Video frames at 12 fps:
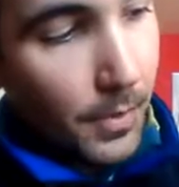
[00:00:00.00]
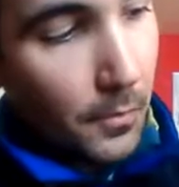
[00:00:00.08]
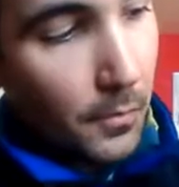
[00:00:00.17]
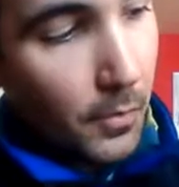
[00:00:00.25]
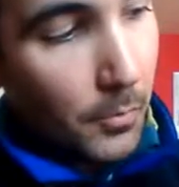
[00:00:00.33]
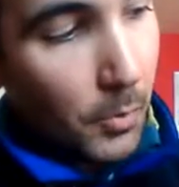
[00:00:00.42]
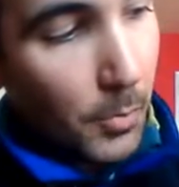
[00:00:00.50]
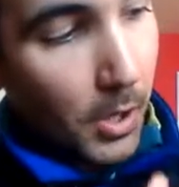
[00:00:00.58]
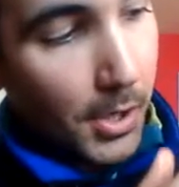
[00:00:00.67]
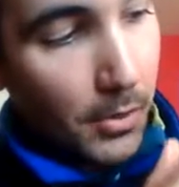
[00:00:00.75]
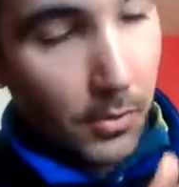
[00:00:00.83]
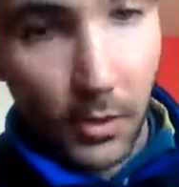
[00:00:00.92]
from up
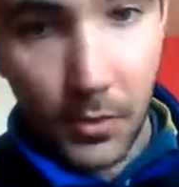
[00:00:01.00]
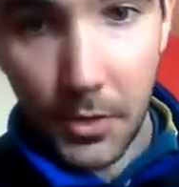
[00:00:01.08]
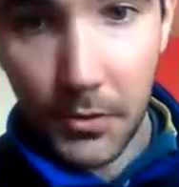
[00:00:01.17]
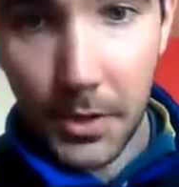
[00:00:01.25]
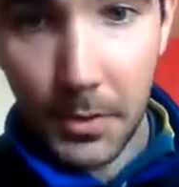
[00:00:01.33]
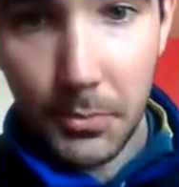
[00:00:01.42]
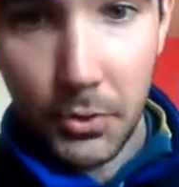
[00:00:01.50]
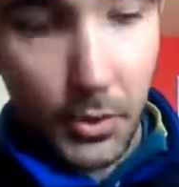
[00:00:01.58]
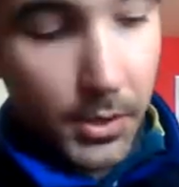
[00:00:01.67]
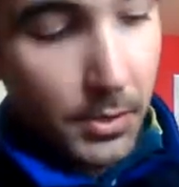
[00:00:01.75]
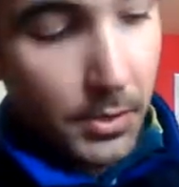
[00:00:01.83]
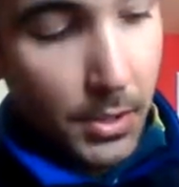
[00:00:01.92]
higher around the hip
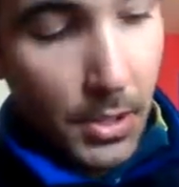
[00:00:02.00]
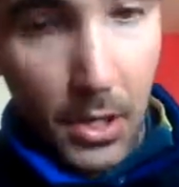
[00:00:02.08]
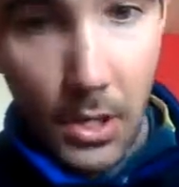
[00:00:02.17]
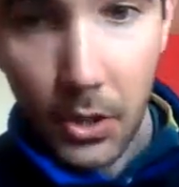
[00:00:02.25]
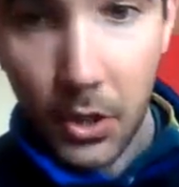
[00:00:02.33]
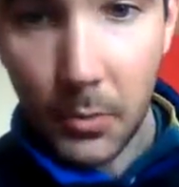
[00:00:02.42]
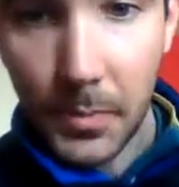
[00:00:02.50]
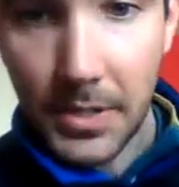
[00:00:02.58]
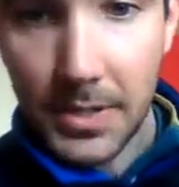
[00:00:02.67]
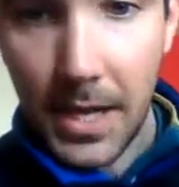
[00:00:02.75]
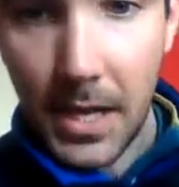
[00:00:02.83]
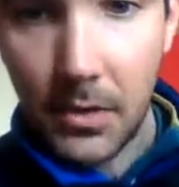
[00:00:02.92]
joint, coming
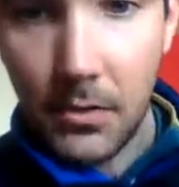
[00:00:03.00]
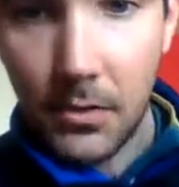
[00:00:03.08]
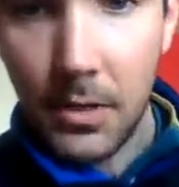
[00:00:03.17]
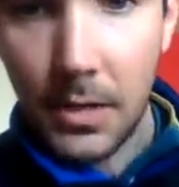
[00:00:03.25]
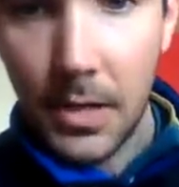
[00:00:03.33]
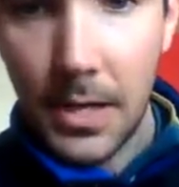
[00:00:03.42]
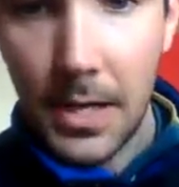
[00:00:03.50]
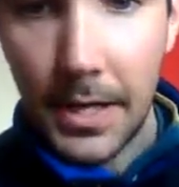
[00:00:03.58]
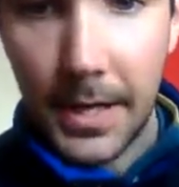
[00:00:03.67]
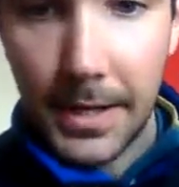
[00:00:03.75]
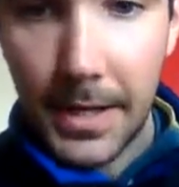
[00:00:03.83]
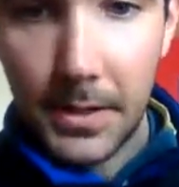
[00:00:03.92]
down,
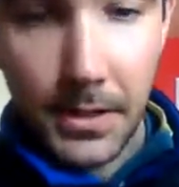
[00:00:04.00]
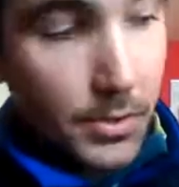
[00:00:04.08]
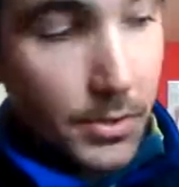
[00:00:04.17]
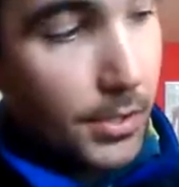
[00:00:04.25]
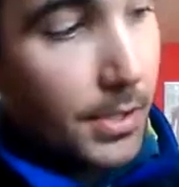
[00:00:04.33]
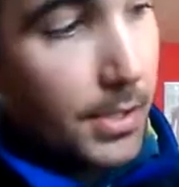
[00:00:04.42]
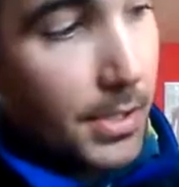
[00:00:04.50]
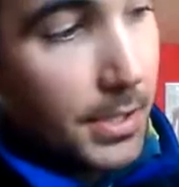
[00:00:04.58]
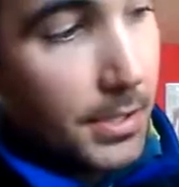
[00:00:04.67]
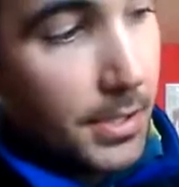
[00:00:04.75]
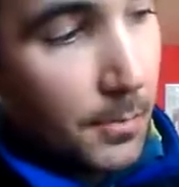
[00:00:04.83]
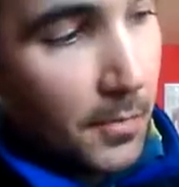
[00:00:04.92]
connecting to the knee
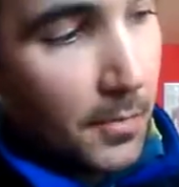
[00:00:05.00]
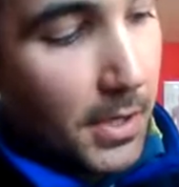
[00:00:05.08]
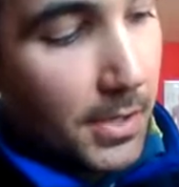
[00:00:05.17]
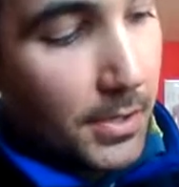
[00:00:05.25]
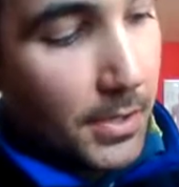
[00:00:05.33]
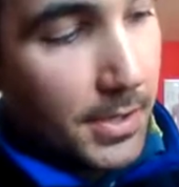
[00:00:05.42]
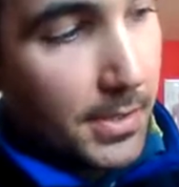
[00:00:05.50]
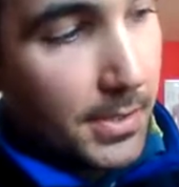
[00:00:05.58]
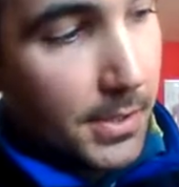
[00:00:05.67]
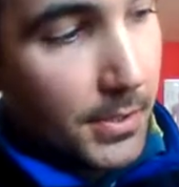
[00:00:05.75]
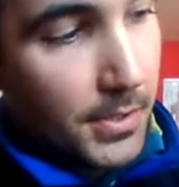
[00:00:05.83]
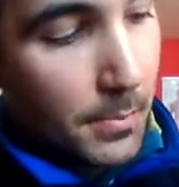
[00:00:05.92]
to provide the
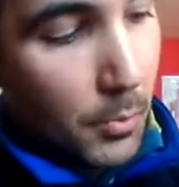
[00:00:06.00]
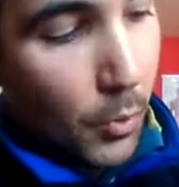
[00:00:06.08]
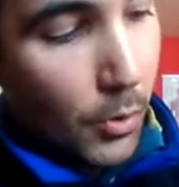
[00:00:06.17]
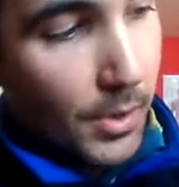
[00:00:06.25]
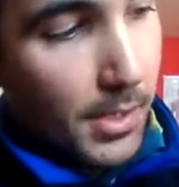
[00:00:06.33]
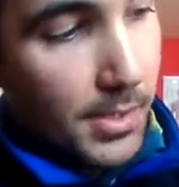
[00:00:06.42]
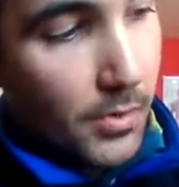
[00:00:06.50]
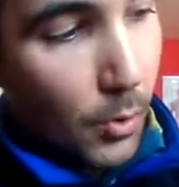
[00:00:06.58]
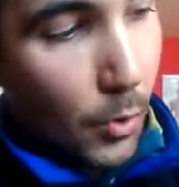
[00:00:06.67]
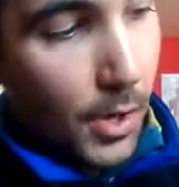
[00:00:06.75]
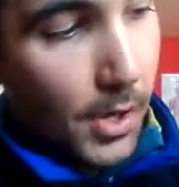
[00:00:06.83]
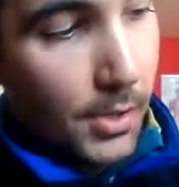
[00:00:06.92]
necessary support that's
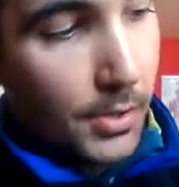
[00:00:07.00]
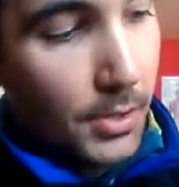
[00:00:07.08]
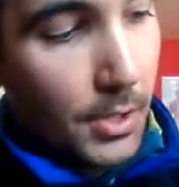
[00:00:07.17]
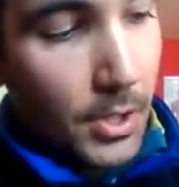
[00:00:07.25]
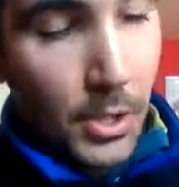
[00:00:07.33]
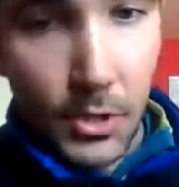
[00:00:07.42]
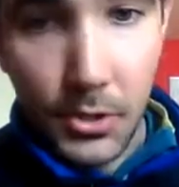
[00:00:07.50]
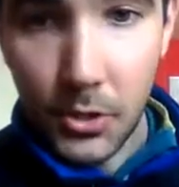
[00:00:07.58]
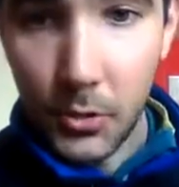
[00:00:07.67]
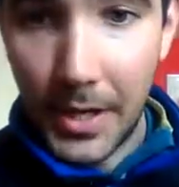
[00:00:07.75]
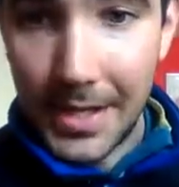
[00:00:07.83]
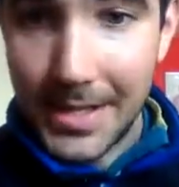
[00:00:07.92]
required
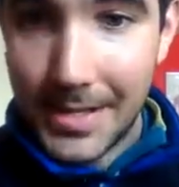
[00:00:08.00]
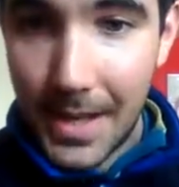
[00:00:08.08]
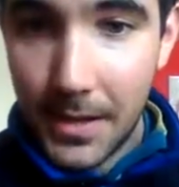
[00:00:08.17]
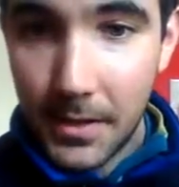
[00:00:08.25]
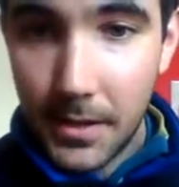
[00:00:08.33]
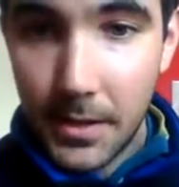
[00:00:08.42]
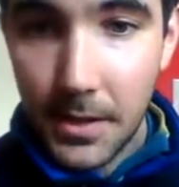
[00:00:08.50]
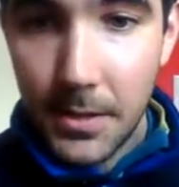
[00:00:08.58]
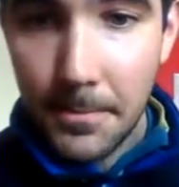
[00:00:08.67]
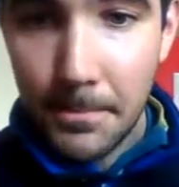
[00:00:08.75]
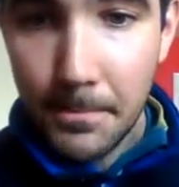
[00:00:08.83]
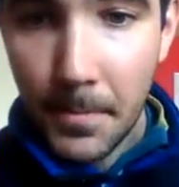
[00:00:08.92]
to extend the
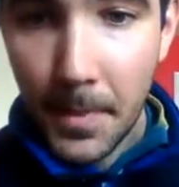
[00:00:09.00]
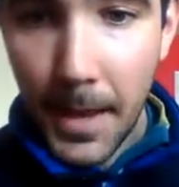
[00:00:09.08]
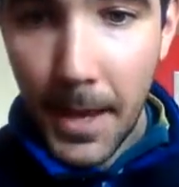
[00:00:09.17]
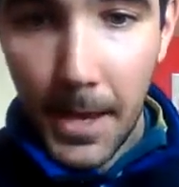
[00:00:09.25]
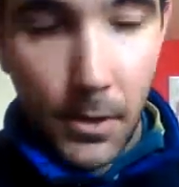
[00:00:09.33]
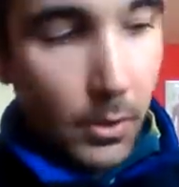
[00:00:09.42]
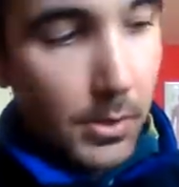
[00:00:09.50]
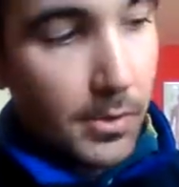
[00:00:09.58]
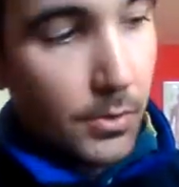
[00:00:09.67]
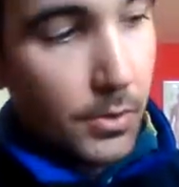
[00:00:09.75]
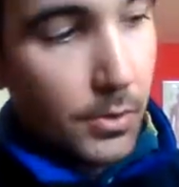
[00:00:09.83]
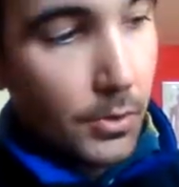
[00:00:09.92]
knee and
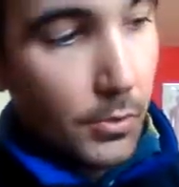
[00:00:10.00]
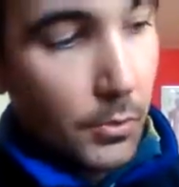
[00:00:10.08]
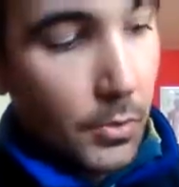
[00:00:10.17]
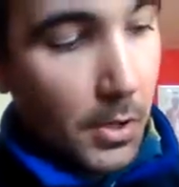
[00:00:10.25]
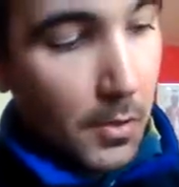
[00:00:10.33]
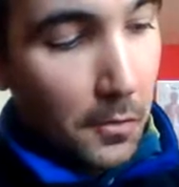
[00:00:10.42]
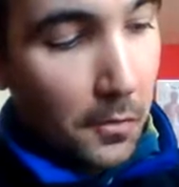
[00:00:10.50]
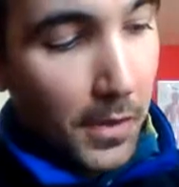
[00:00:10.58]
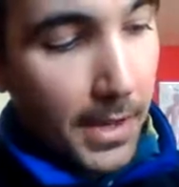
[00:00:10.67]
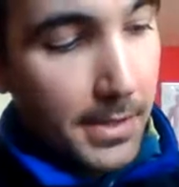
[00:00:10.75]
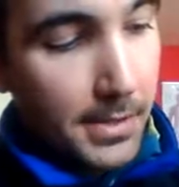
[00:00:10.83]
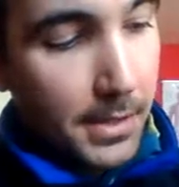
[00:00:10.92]
also to
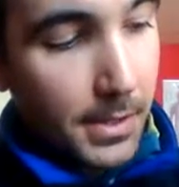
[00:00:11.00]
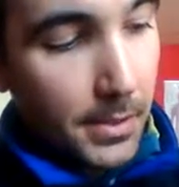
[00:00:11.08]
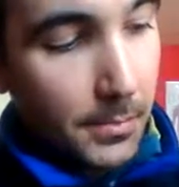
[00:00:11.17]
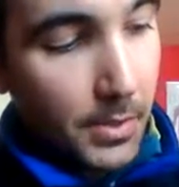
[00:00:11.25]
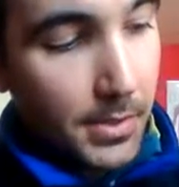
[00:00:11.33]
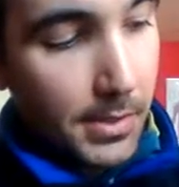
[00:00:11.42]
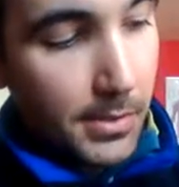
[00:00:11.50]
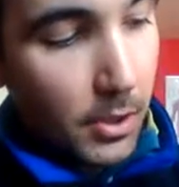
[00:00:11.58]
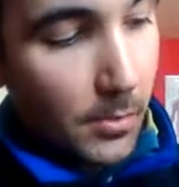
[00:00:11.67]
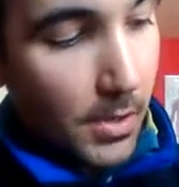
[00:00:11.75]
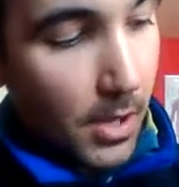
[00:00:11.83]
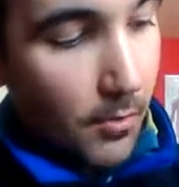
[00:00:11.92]
flex the knee, the muscles
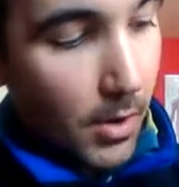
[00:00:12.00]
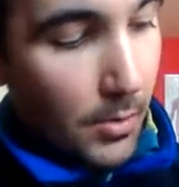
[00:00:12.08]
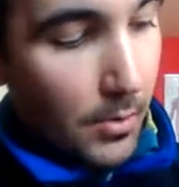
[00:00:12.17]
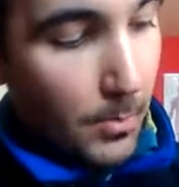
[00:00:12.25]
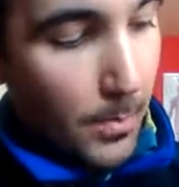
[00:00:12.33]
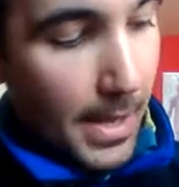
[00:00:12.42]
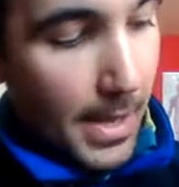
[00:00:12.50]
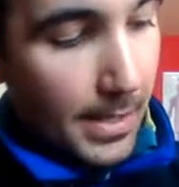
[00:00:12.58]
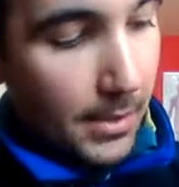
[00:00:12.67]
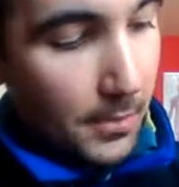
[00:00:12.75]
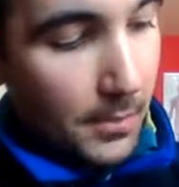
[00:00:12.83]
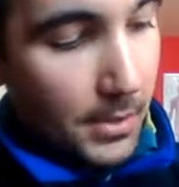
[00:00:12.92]
coming around the
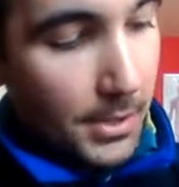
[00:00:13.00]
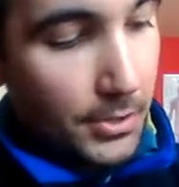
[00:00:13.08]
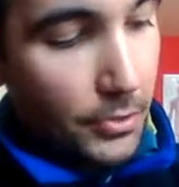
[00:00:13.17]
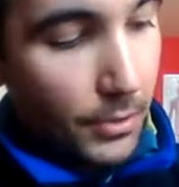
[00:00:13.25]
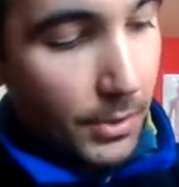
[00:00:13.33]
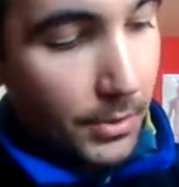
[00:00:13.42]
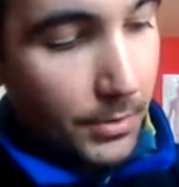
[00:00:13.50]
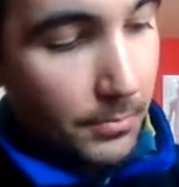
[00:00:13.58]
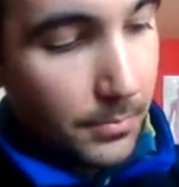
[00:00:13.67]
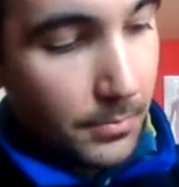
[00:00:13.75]
back of the knee joint.